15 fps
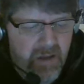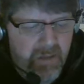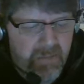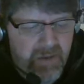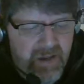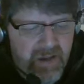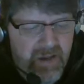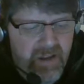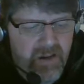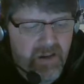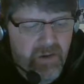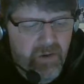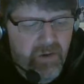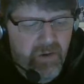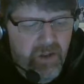But
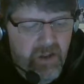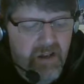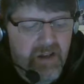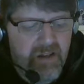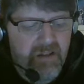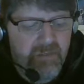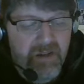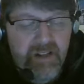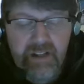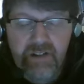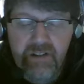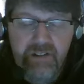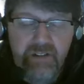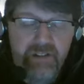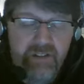not
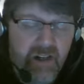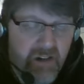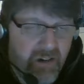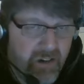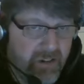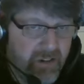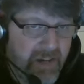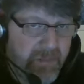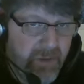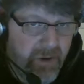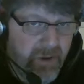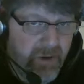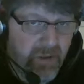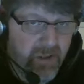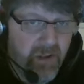all the time are
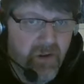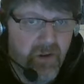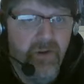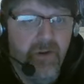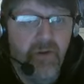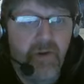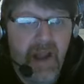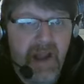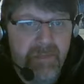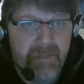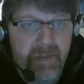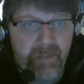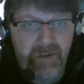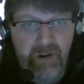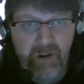you alone. You have
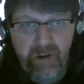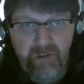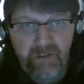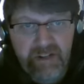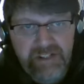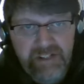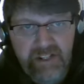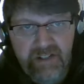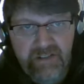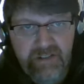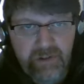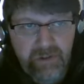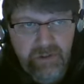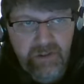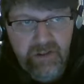people you can reach out
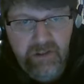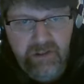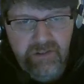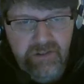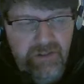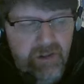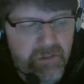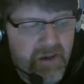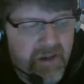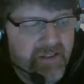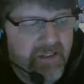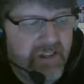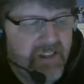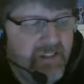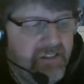to talk to about
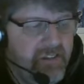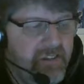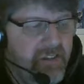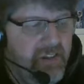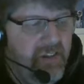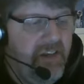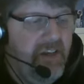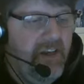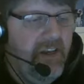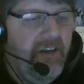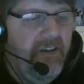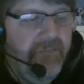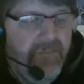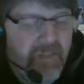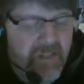things.
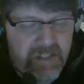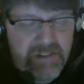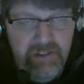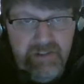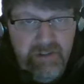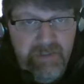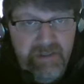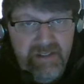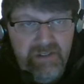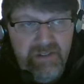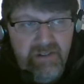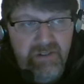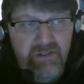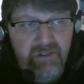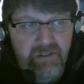It just
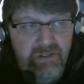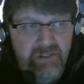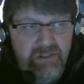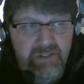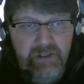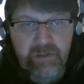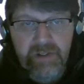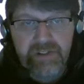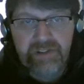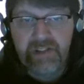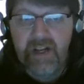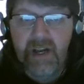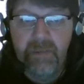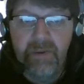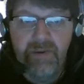depends on the situation
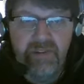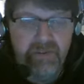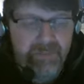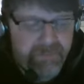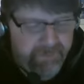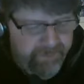and the person.